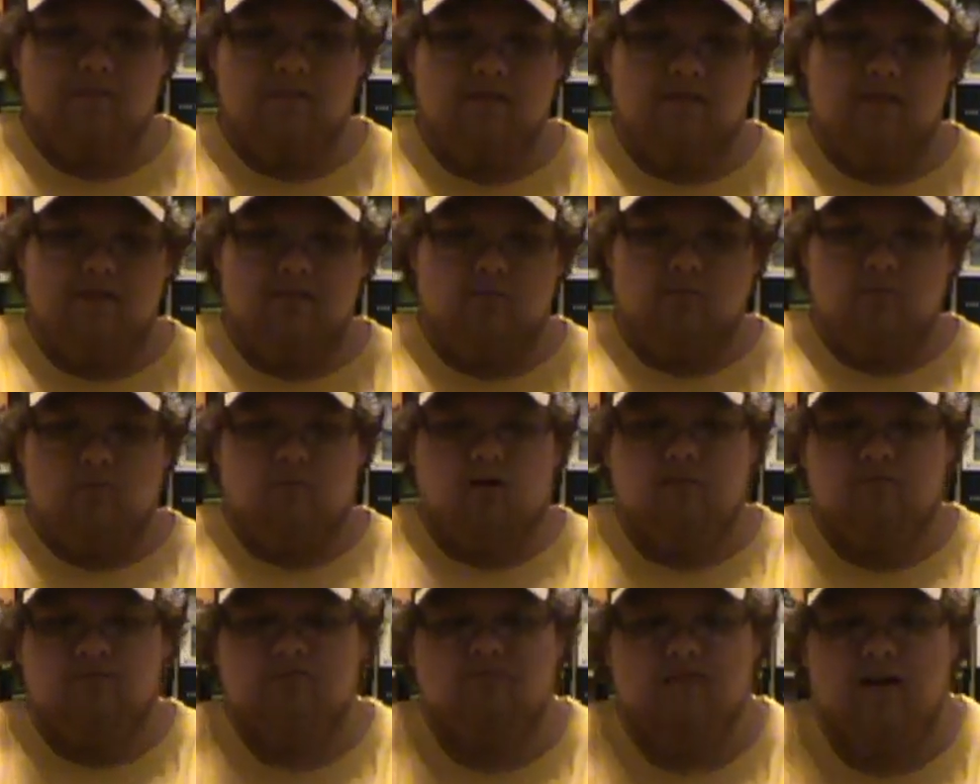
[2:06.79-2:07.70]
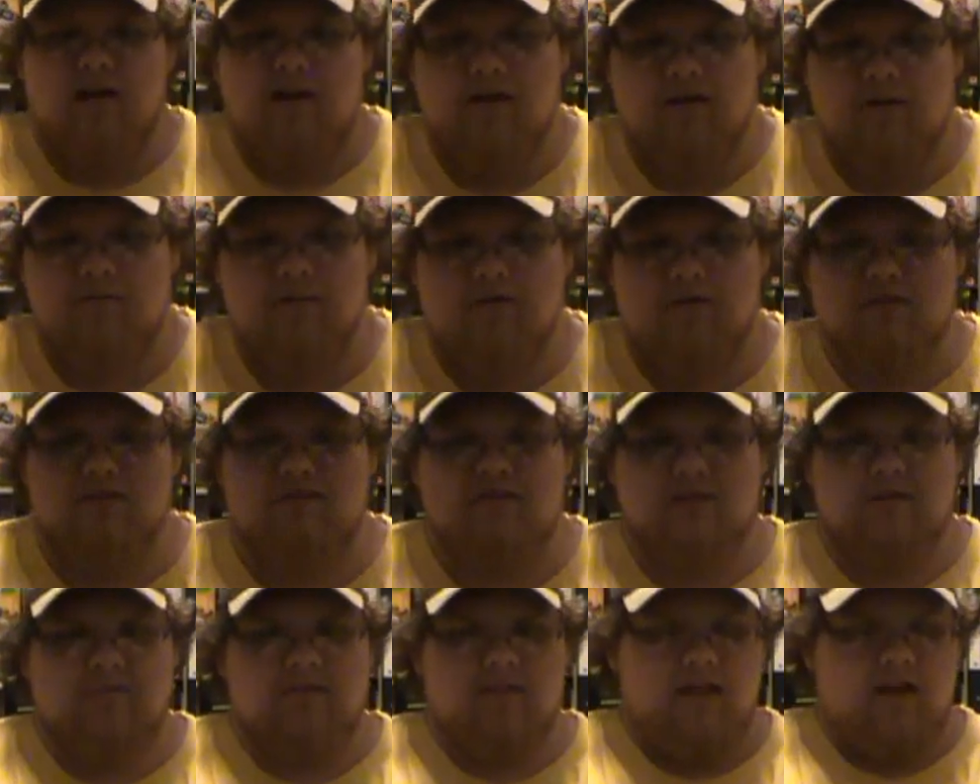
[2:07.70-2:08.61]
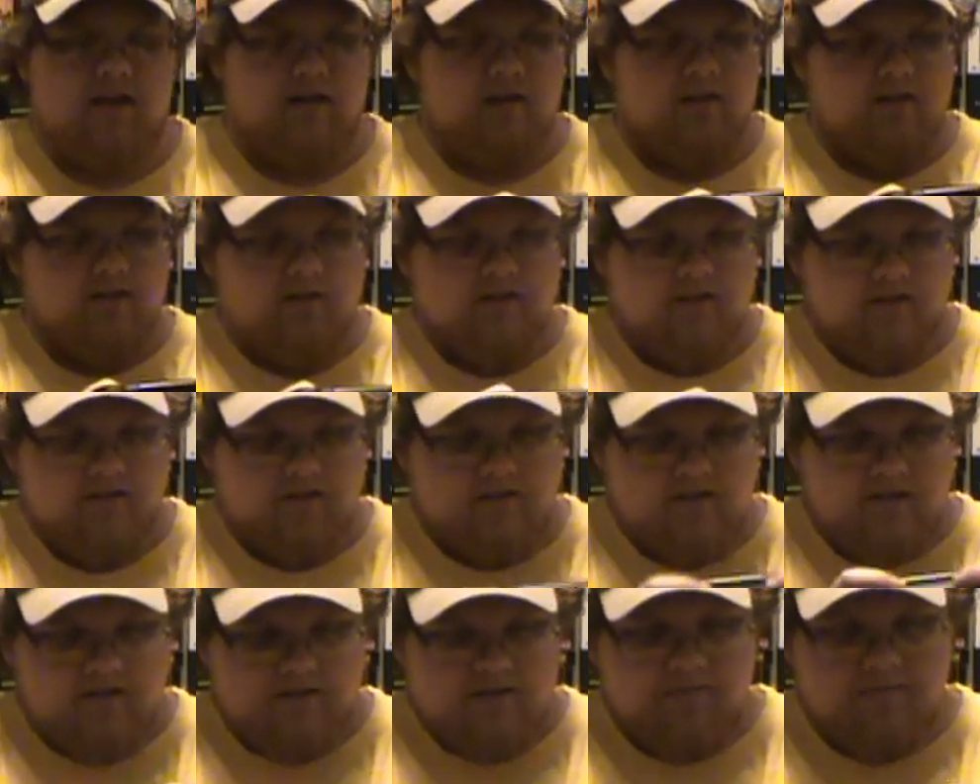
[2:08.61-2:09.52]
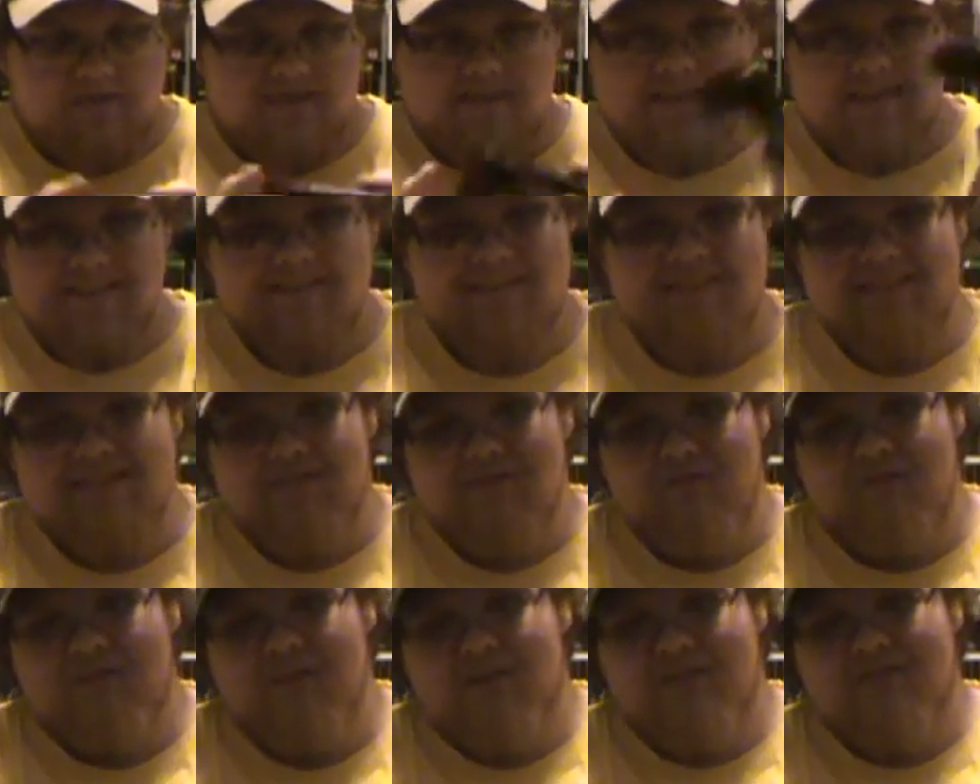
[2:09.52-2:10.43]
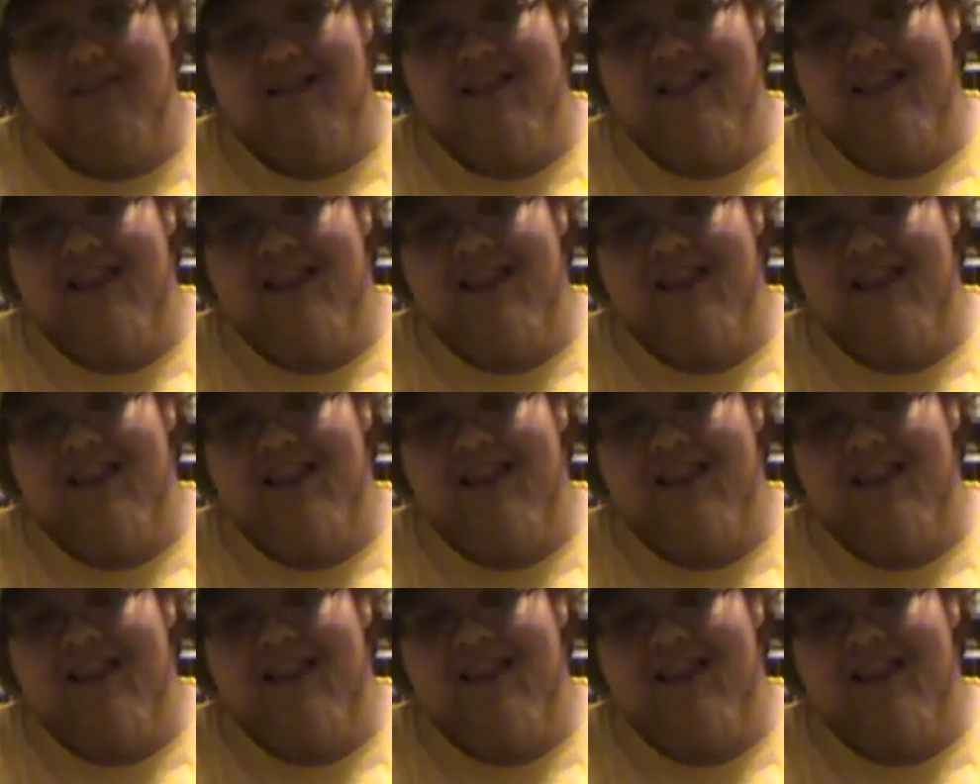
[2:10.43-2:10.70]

you know, I'm not going to skip to that. This, it feels a